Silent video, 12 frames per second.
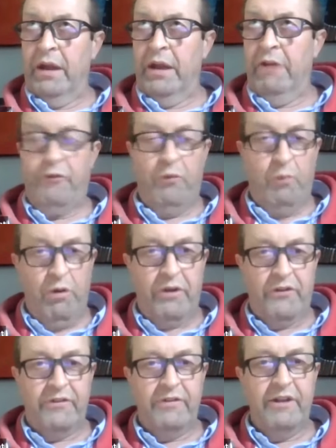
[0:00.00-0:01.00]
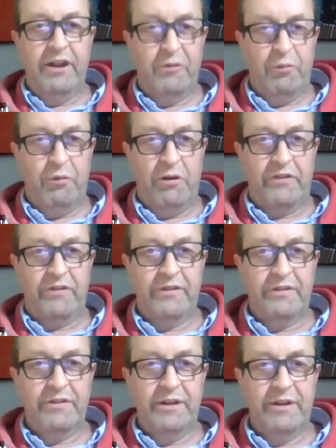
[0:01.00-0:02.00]
if it works,
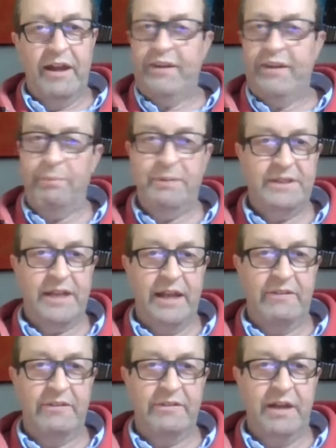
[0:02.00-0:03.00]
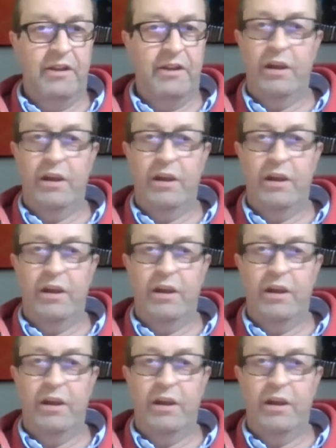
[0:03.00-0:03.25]
and happy days, and